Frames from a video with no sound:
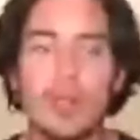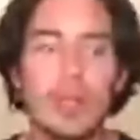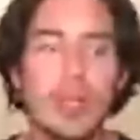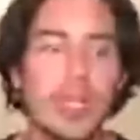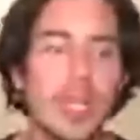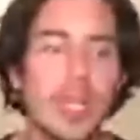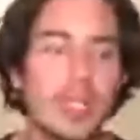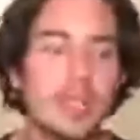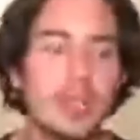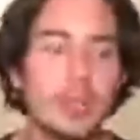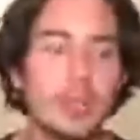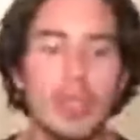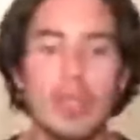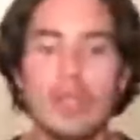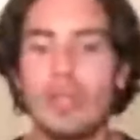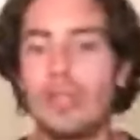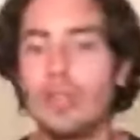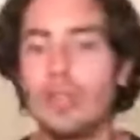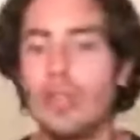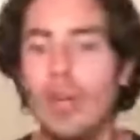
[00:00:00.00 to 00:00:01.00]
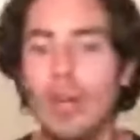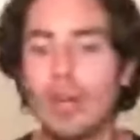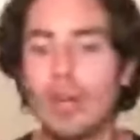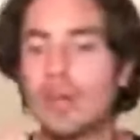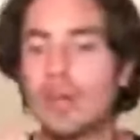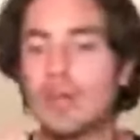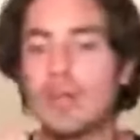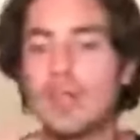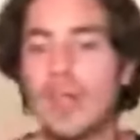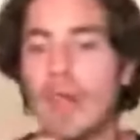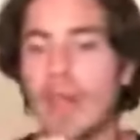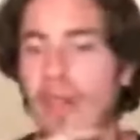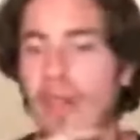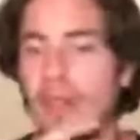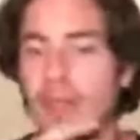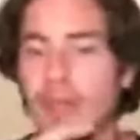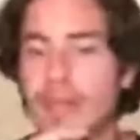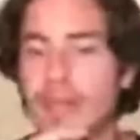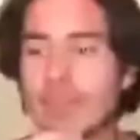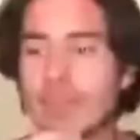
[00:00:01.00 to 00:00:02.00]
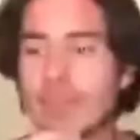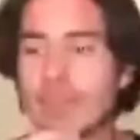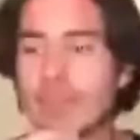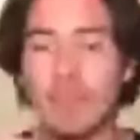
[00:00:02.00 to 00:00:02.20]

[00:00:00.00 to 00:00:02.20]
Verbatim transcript: you hit or you knock something,